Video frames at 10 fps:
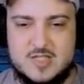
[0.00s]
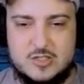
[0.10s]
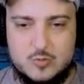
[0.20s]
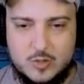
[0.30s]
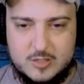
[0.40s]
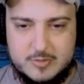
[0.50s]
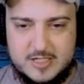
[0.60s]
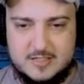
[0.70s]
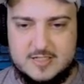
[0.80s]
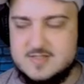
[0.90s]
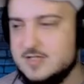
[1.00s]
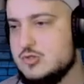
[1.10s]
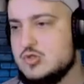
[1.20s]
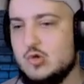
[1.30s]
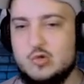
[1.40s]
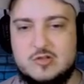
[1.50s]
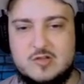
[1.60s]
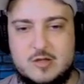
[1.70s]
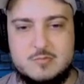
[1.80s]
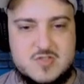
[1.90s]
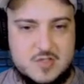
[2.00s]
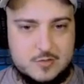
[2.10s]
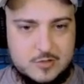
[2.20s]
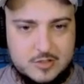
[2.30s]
do want to be in their zones all the time. So,